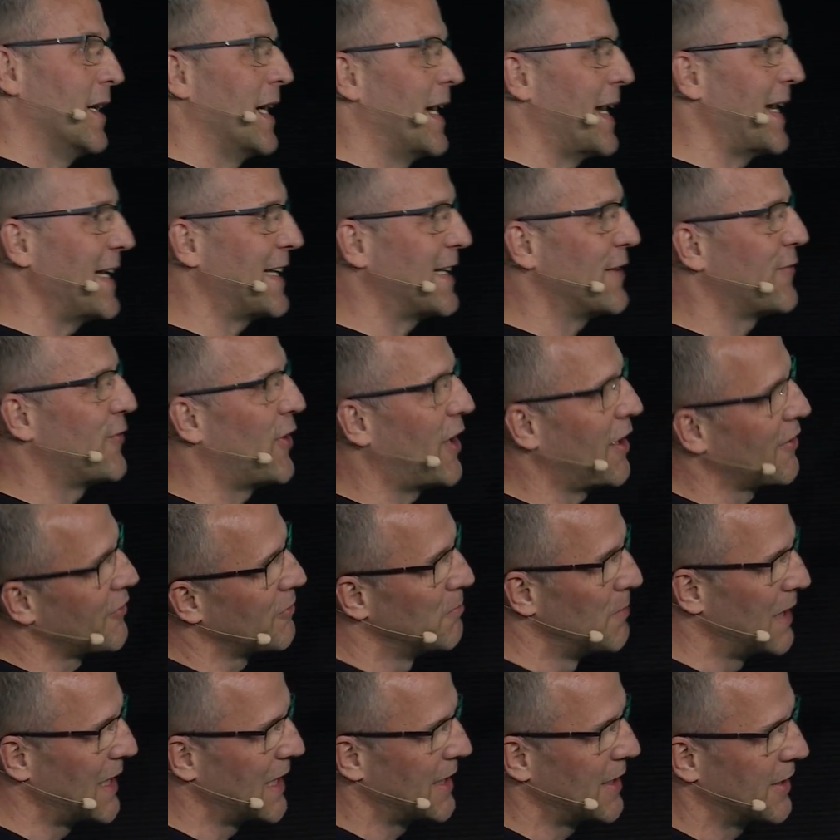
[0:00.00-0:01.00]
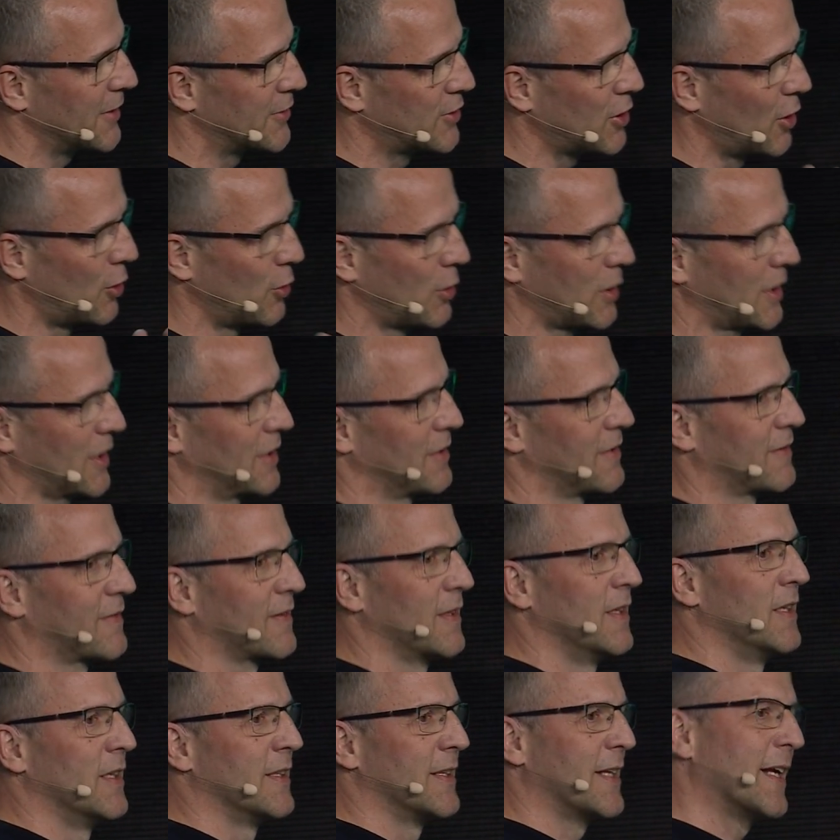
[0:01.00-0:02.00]
85 million tokens
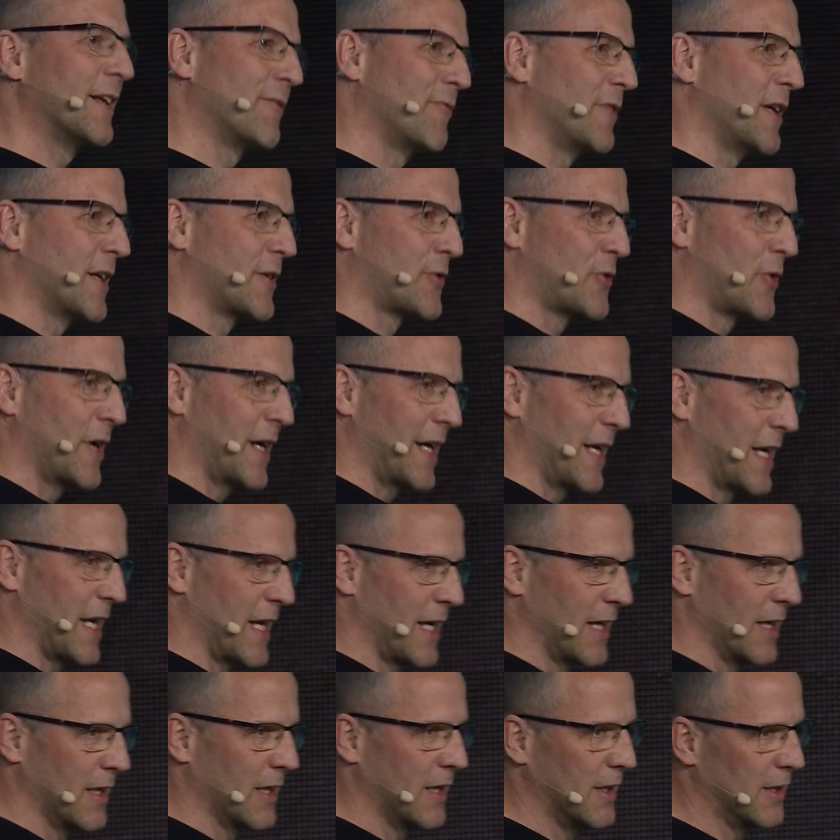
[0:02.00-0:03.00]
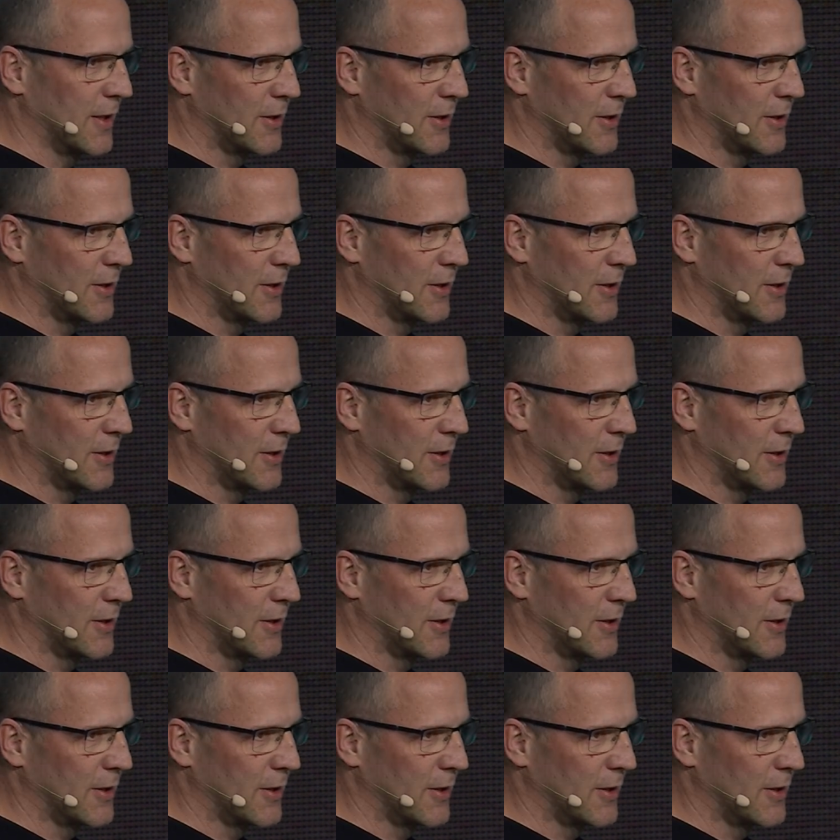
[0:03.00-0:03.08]
that we are training